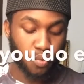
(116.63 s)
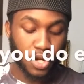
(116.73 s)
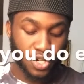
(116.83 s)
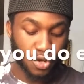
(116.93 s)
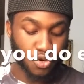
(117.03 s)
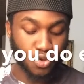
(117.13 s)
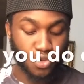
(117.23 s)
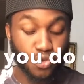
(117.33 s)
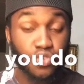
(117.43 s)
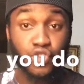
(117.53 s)
what do
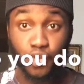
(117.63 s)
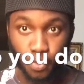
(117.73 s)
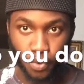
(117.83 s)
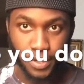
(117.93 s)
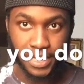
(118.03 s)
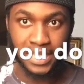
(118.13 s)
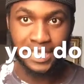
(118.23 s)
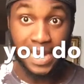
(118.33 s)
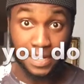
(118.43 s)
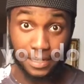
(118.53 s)
you do
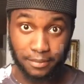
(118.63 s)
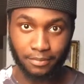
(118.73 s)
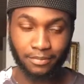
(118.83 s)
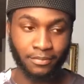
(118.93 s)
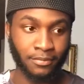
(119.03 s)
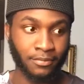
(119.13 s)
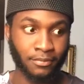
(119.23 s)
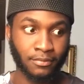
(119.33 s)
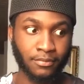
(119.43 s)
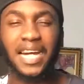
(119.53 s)
exactly?
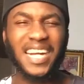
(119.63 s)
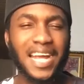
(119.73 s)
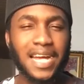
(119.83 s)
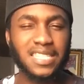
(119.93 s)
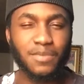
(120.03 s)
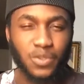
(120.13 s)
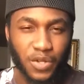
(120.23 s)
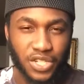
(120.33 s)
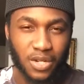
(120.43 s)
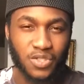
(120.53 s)
And then they asked me this
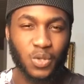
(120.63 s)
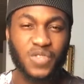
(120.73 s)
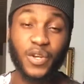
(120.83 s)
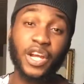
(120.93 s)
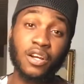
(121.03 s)
question. I was always very